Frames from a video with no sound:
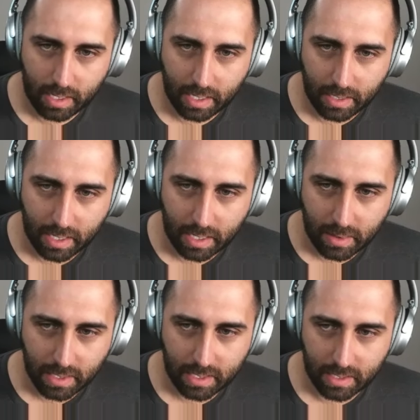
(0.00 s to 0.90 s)
I
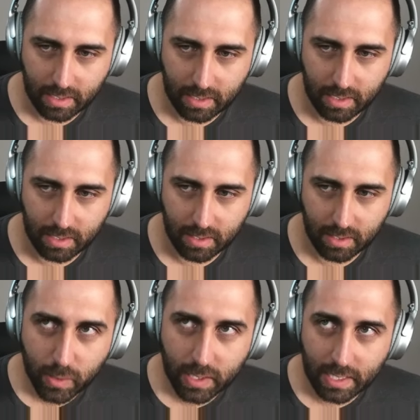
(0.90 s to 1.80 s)
think it
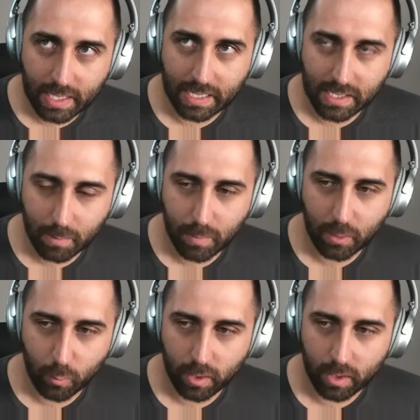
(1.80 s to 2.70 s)
really, I guess the
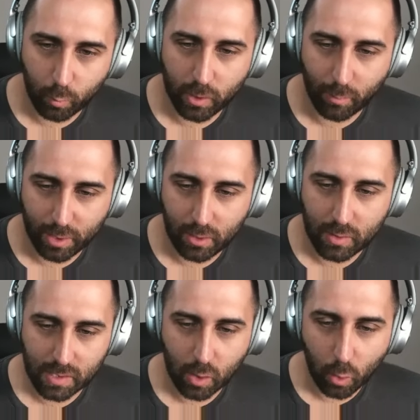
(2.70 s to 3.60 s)
word I want to
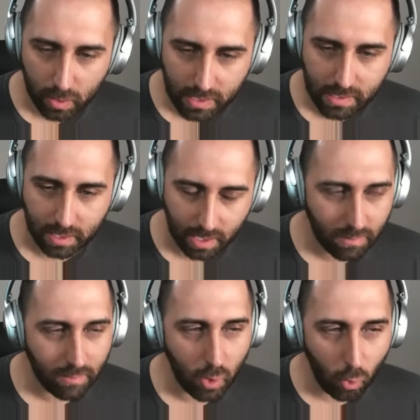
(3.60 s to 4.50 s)
use is holistic. You
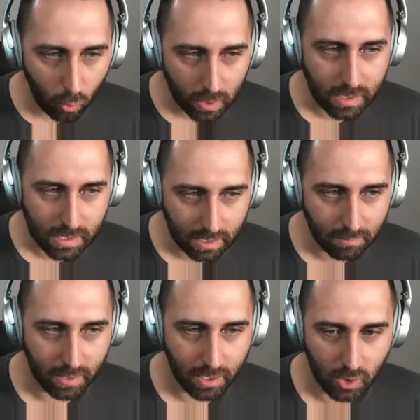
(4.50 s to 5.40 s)
have to have a holistic
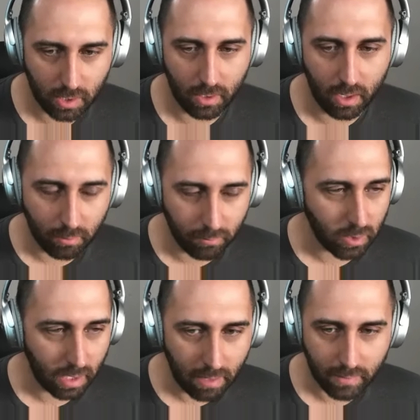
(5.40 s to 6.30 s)
vision of your
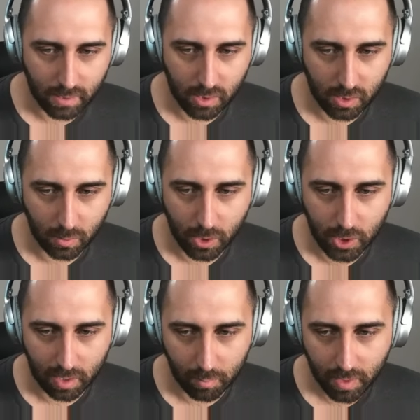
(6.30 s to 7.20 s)
life as a
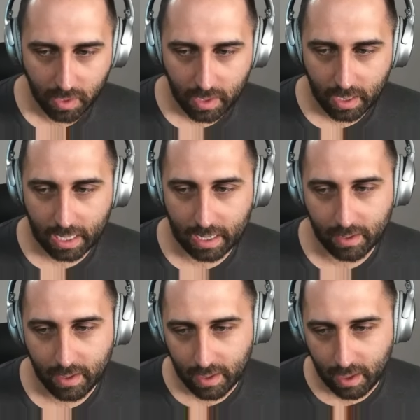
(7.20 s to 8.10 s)
stewardship.
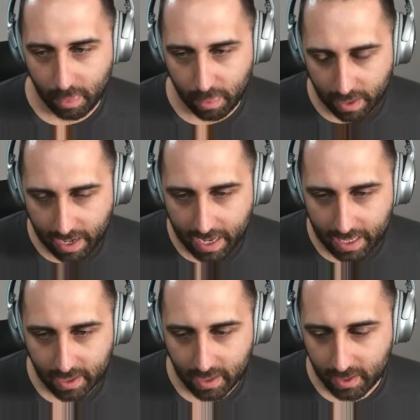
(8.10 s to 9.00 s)
And that